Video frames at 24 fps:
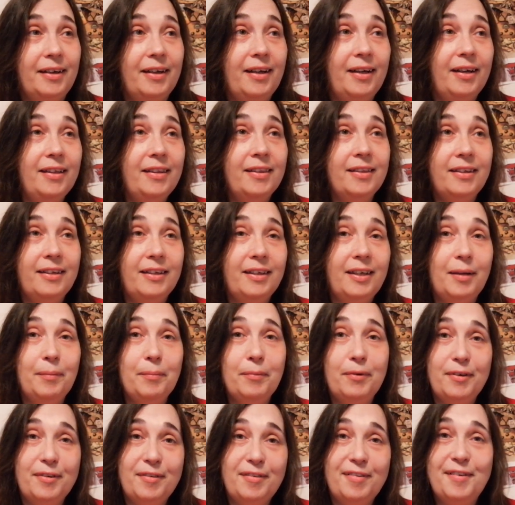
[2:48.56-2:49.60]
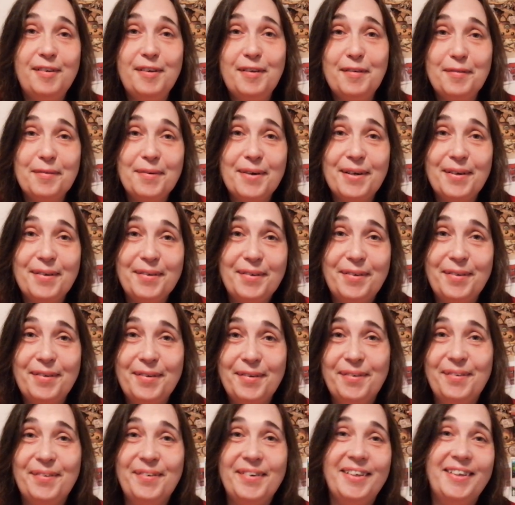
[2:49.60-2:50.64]
I think I'm gonna sniff around
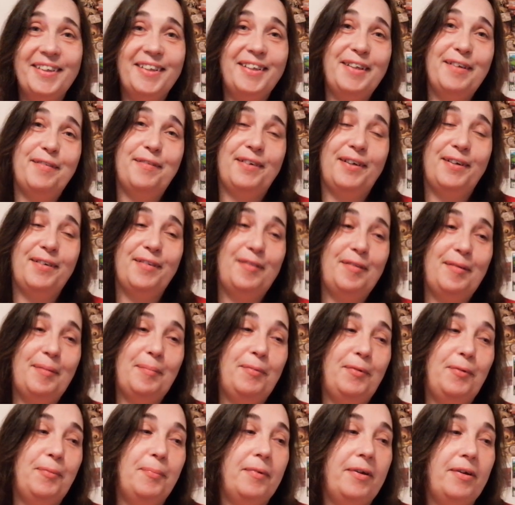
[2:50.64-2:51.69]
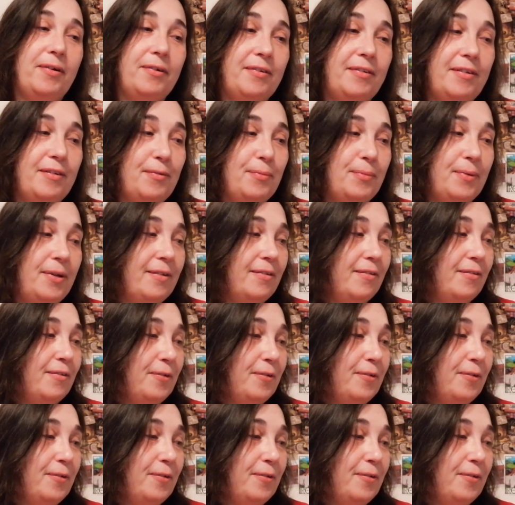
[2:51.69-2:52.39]
too, and she found some blueberries as well.